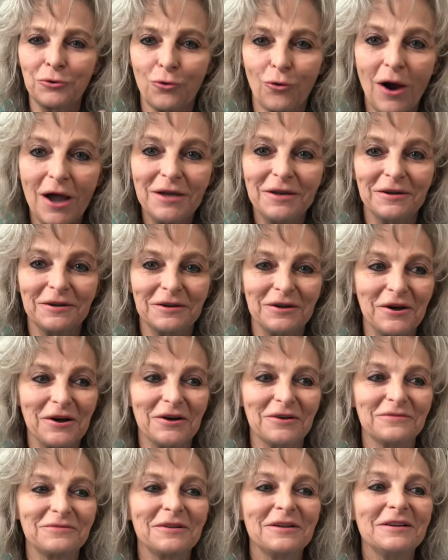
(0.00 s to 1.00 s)
great
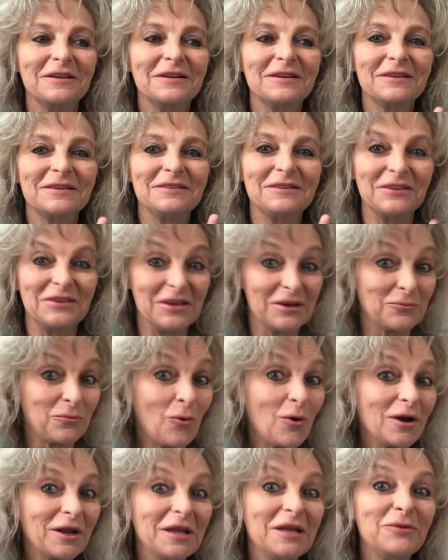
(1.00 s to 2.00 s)
enough to get
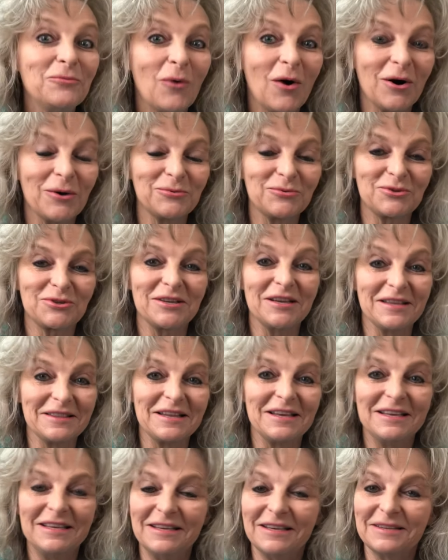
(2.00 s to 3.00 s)
what he wants in
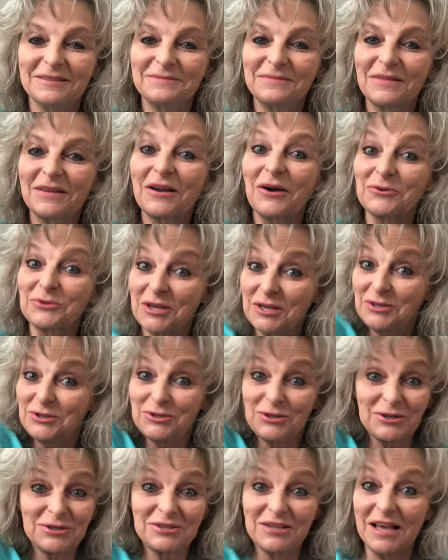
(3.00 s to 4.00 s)
the end because he's
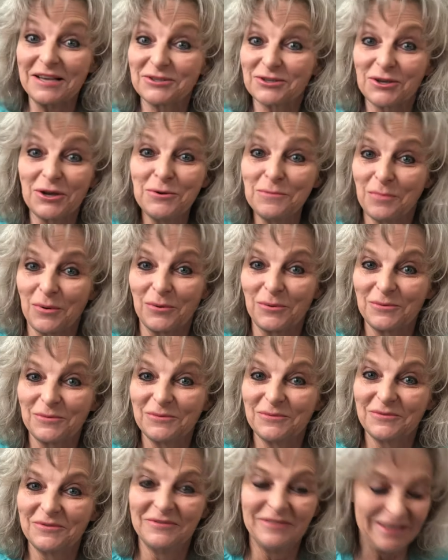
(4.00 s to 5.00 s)
just that super.
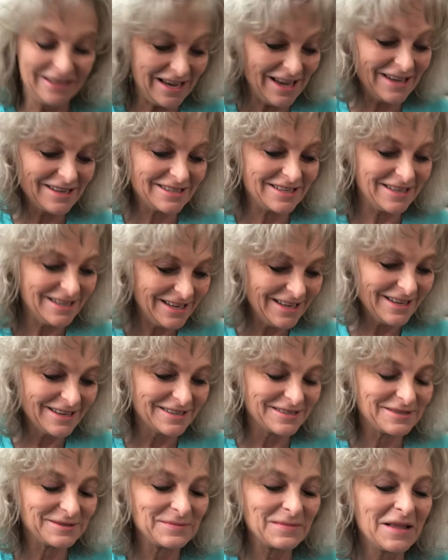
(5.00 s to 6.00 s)
Yes, he
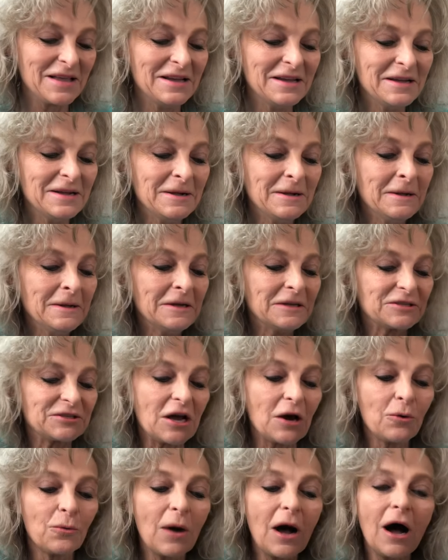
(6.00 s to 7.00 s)
is.
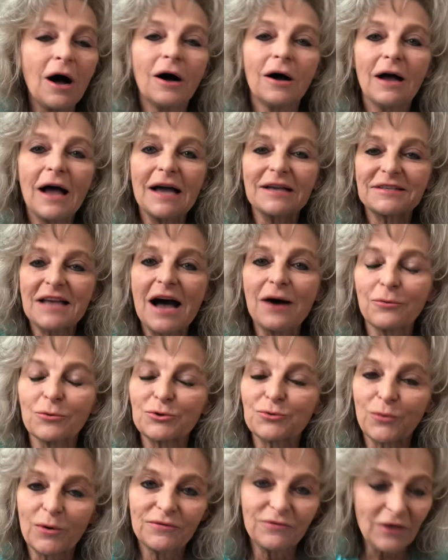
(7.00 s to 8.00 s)
So uh, as I
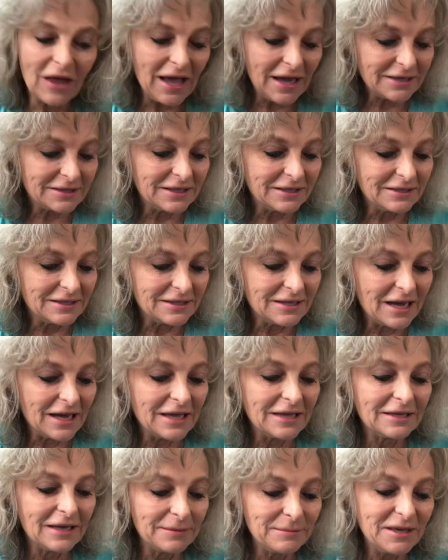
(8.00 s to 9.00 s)
was reflecting
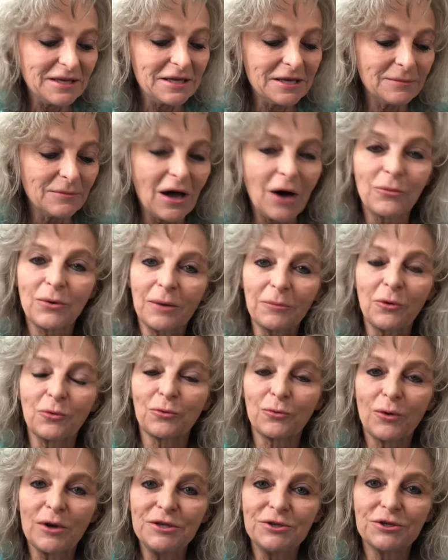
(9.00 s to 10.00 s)
today, let me keep going. I'm going to
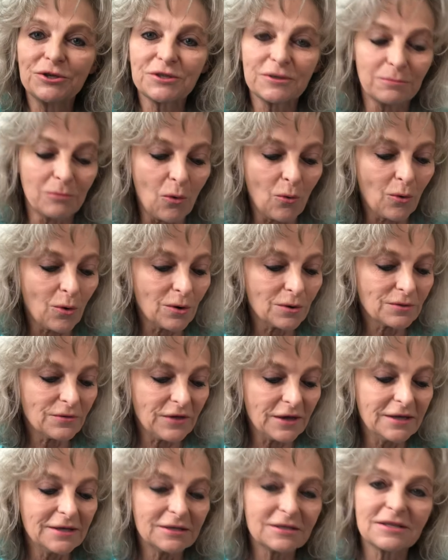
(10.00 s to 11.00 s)
read you some more
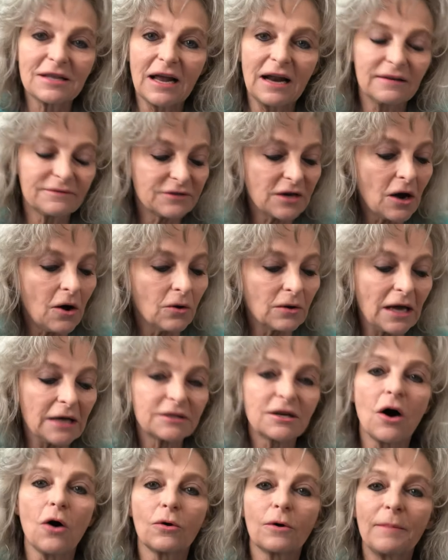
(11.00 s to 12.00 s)
things that I've taught. I
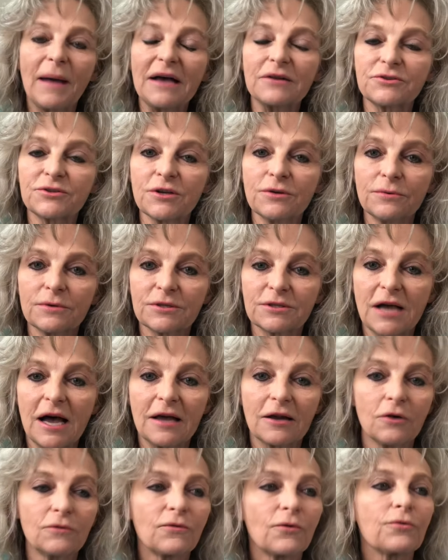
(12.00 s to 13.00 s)
taught about
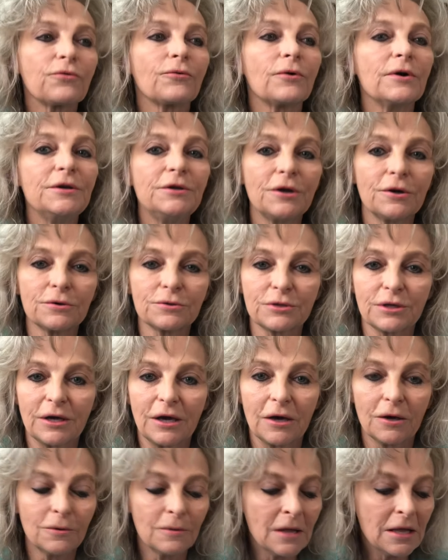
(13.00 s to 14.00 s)
suicide over three years
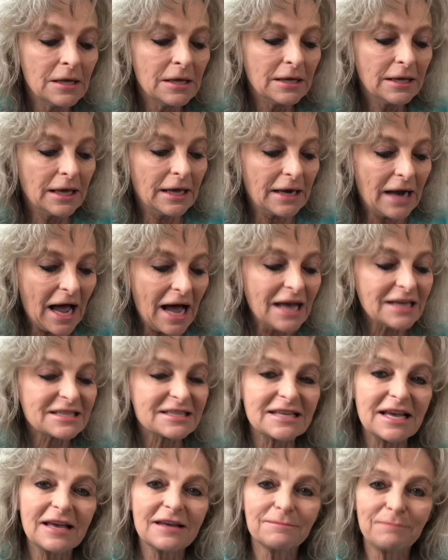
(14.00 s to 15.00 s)
ago, and I
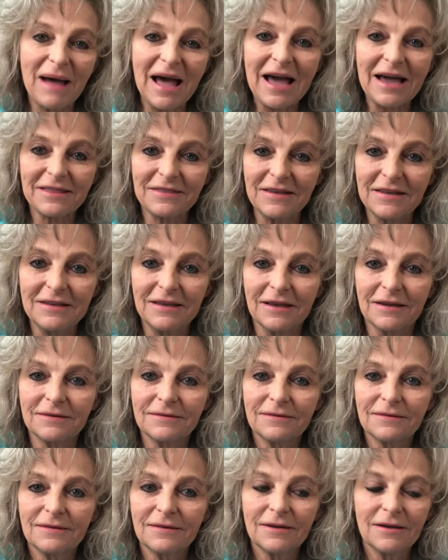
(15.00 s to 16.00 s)
said back then,
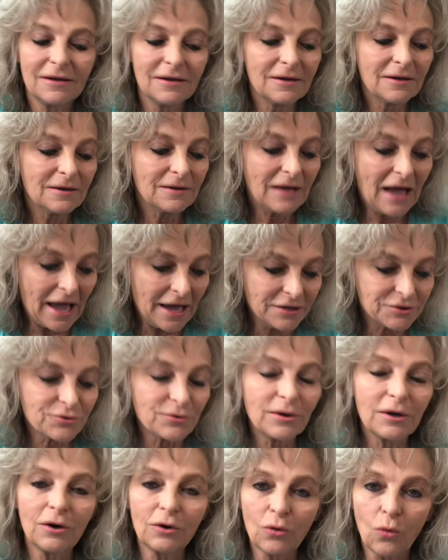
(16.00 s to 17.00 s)

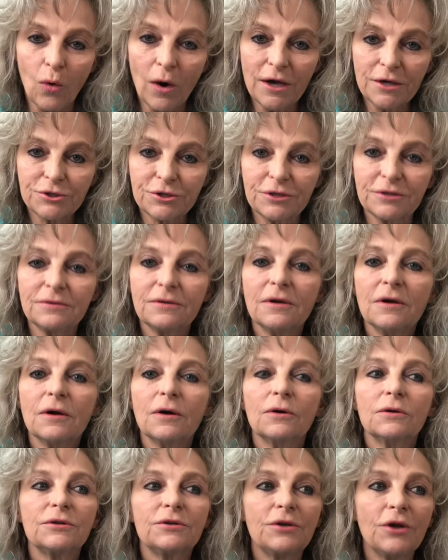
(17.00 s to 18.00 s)
answering a question,
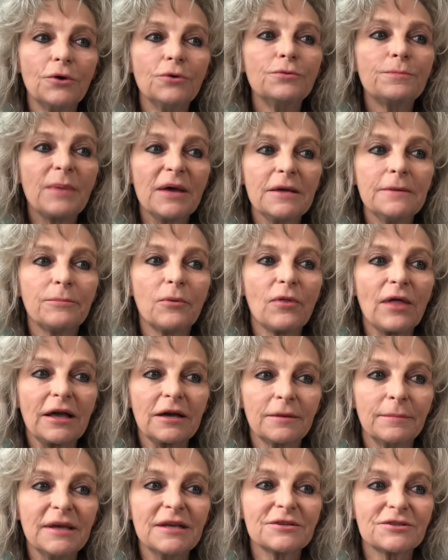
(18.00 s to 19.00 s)
do people that
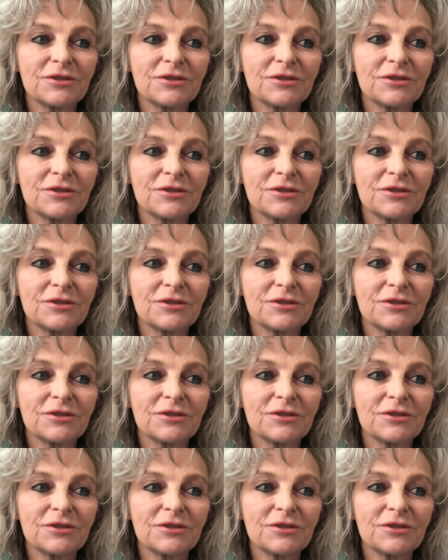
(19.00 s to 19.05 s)
commit